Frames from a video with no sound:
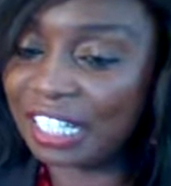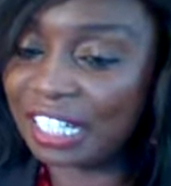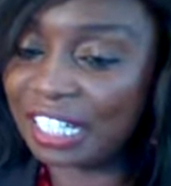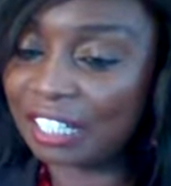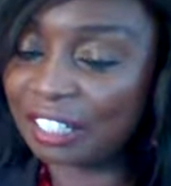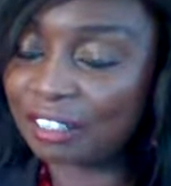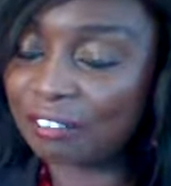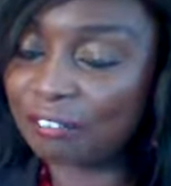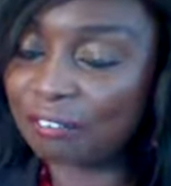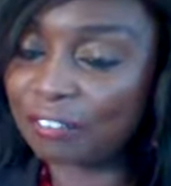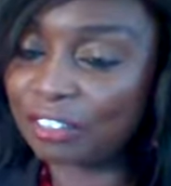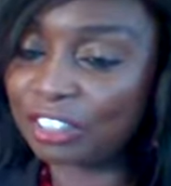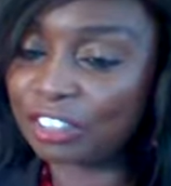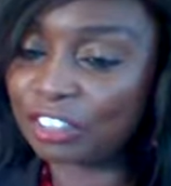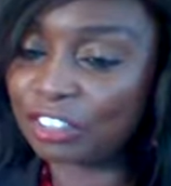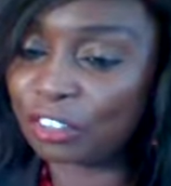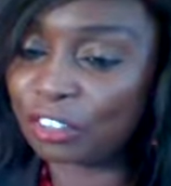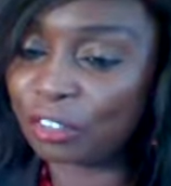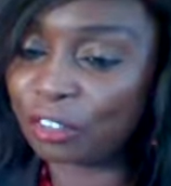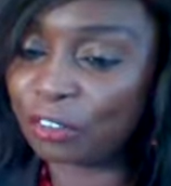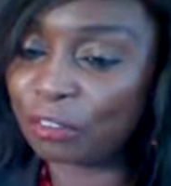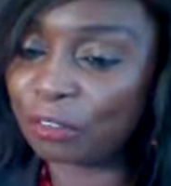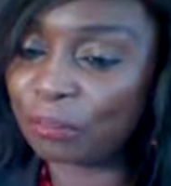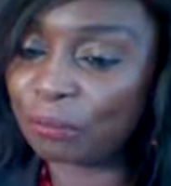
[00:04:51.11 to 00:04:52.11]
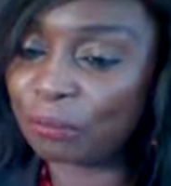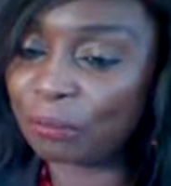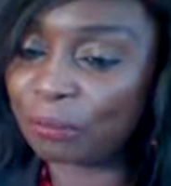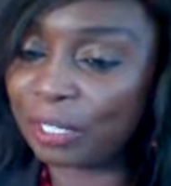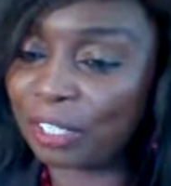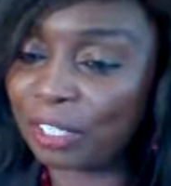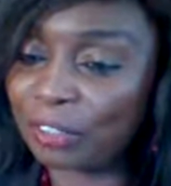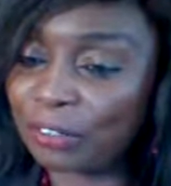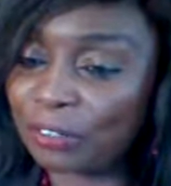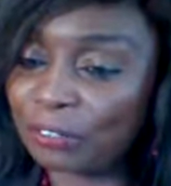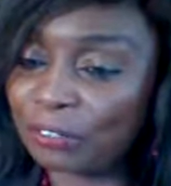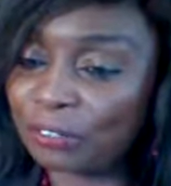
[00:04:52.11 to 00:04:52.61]
Uh, Victor
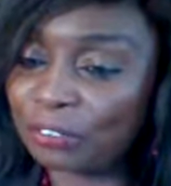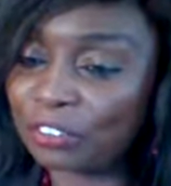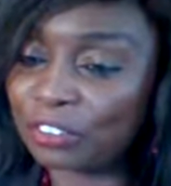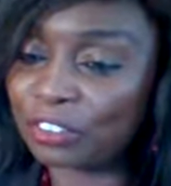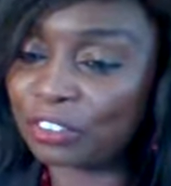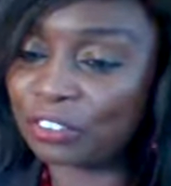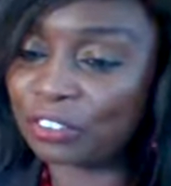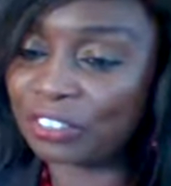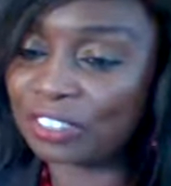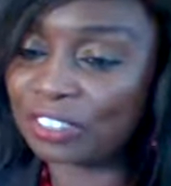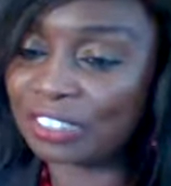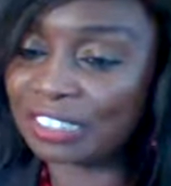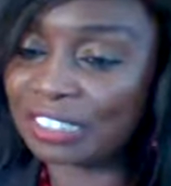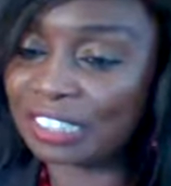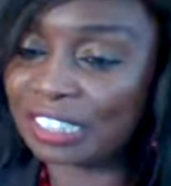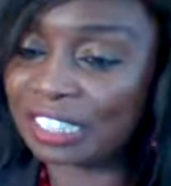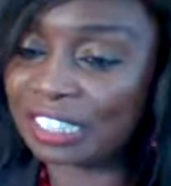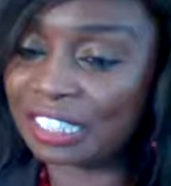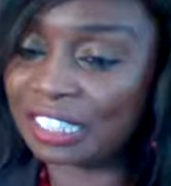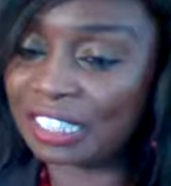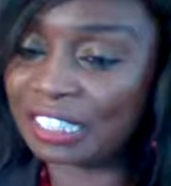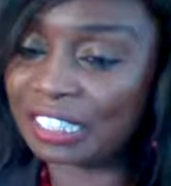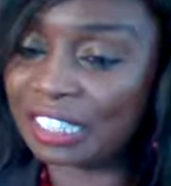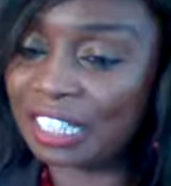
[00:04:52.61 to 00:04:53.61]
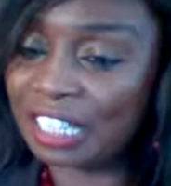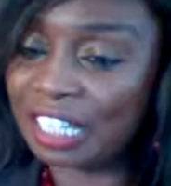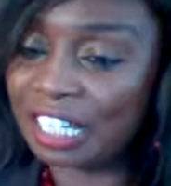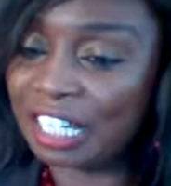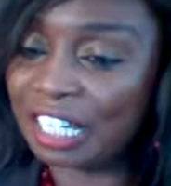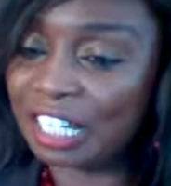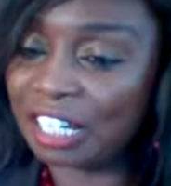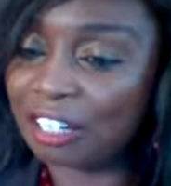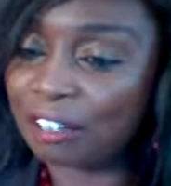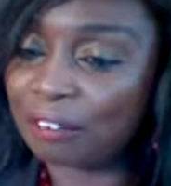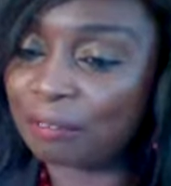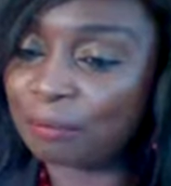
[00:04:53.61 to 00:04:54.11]
Ogumbekun Tosin,
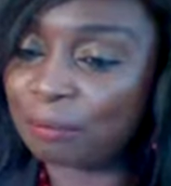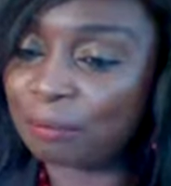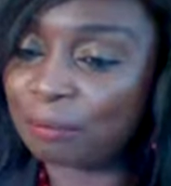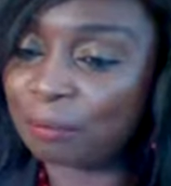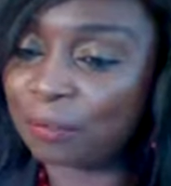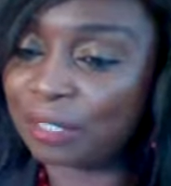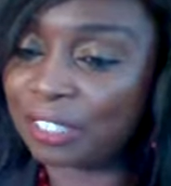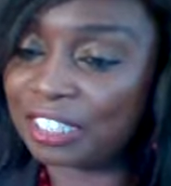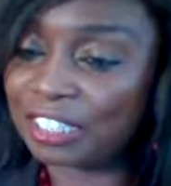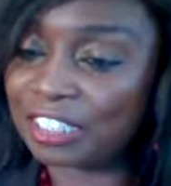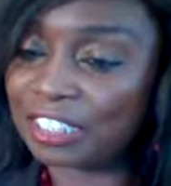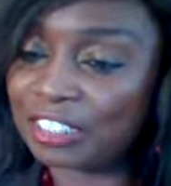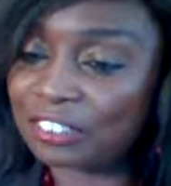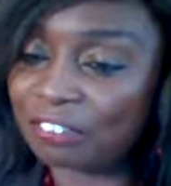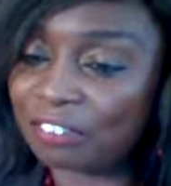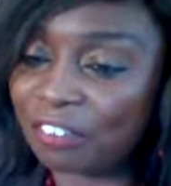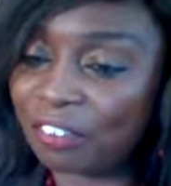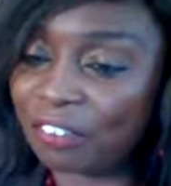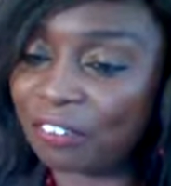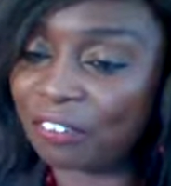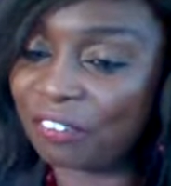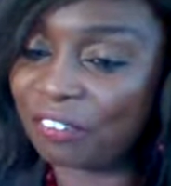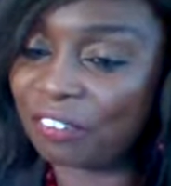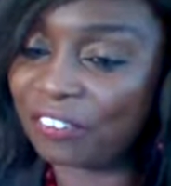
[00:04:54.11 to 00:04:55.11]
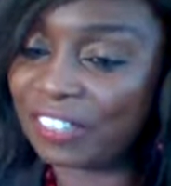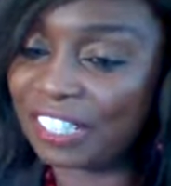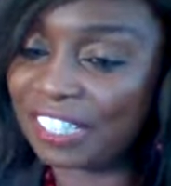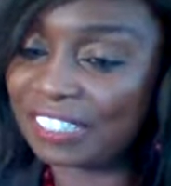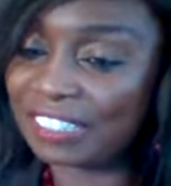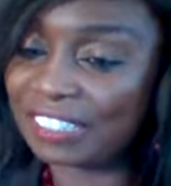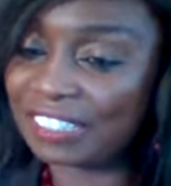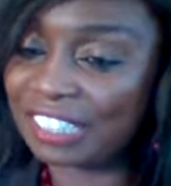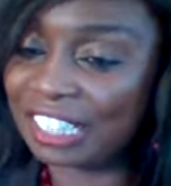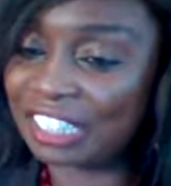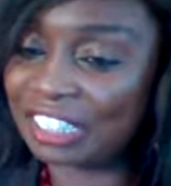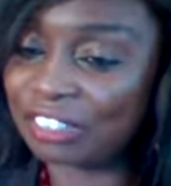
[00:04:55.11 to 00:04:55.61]
um, praise
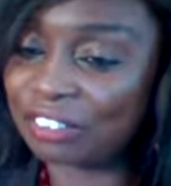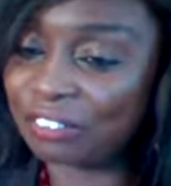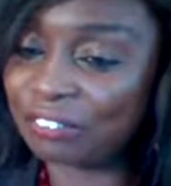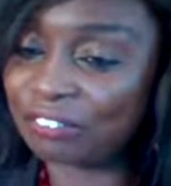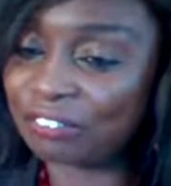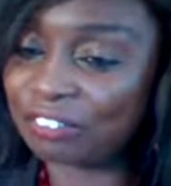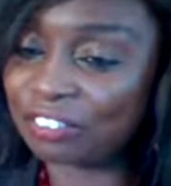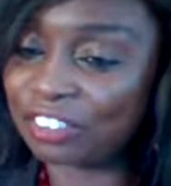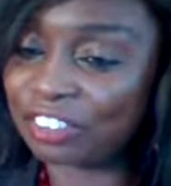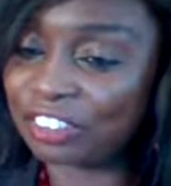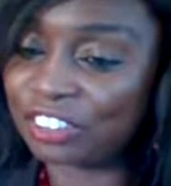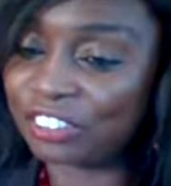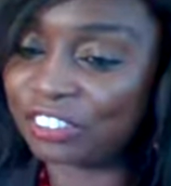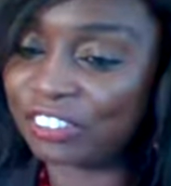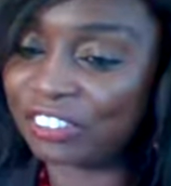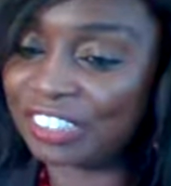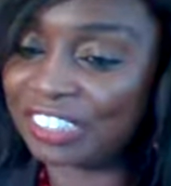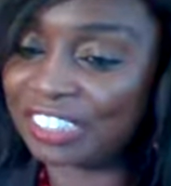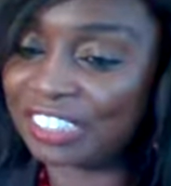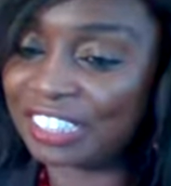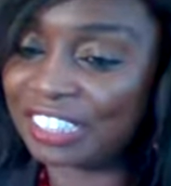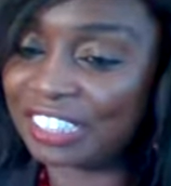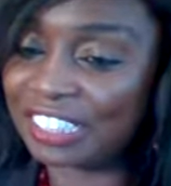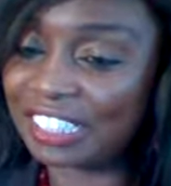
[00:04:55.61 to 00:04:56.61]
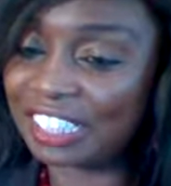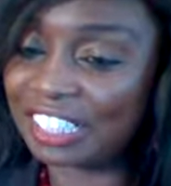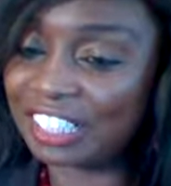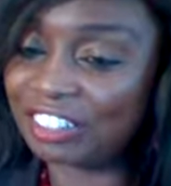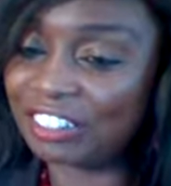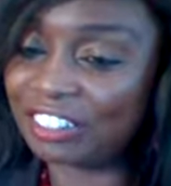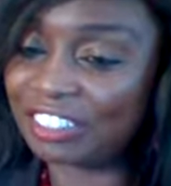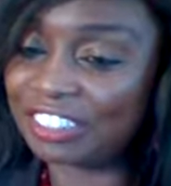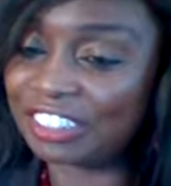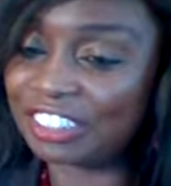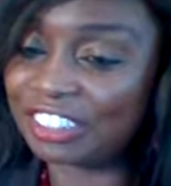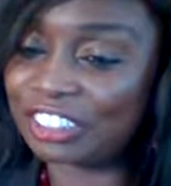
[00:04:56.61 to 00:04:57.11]
forward. Thank you for
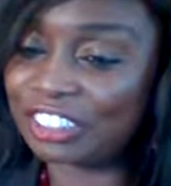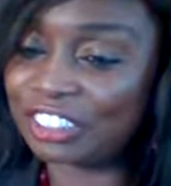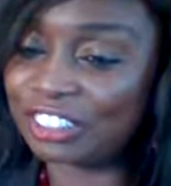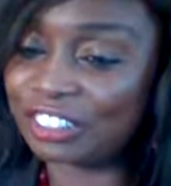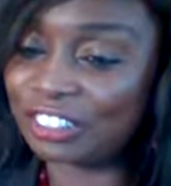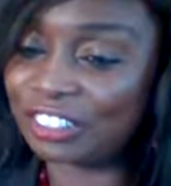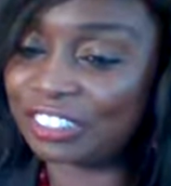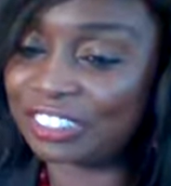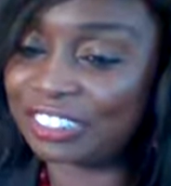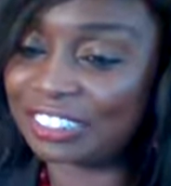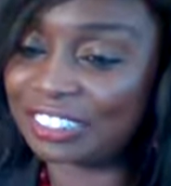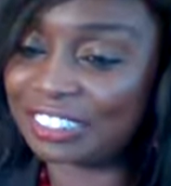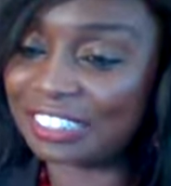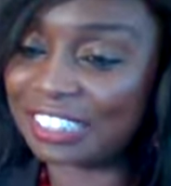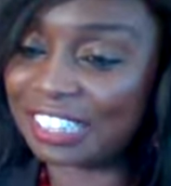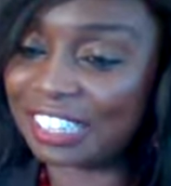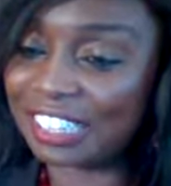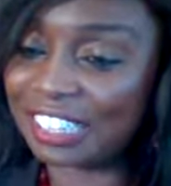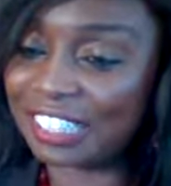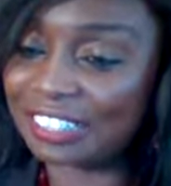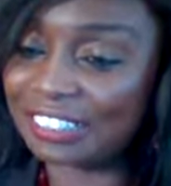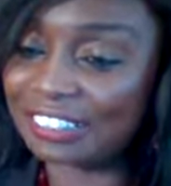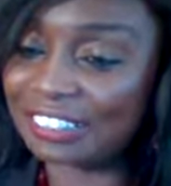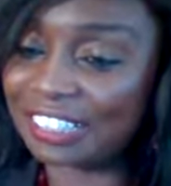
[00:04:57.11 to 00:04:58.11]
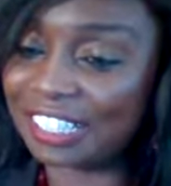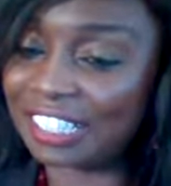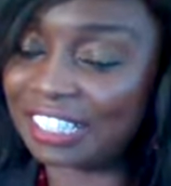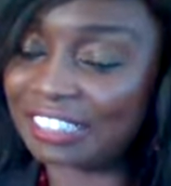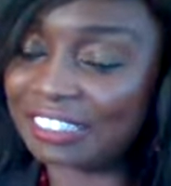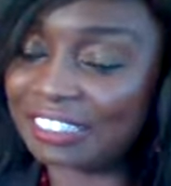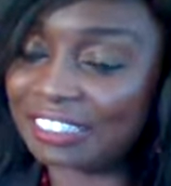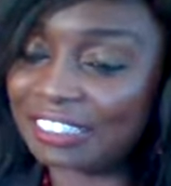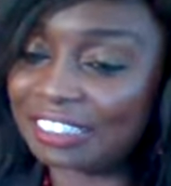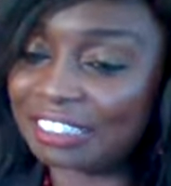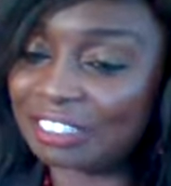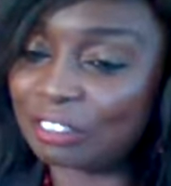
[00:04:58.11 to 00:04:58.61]
joining. Ngozi George is here.
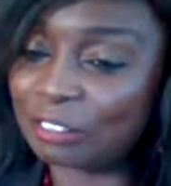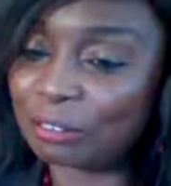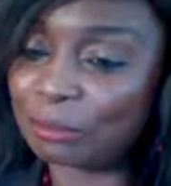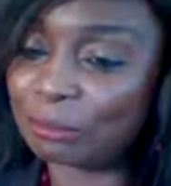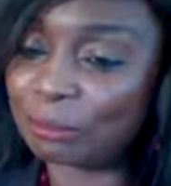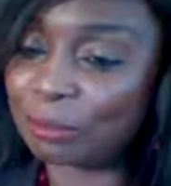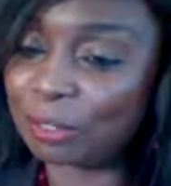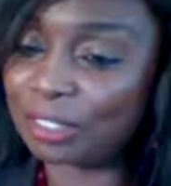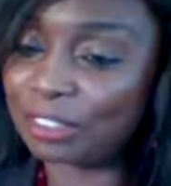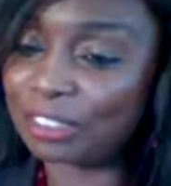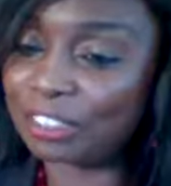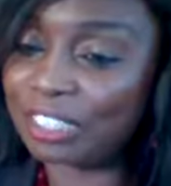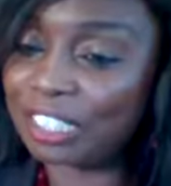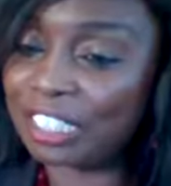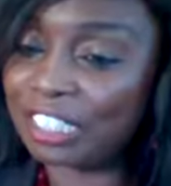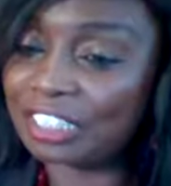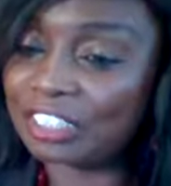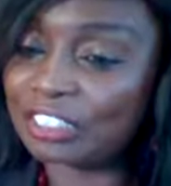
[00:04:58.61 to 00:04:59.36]
Thank you so much.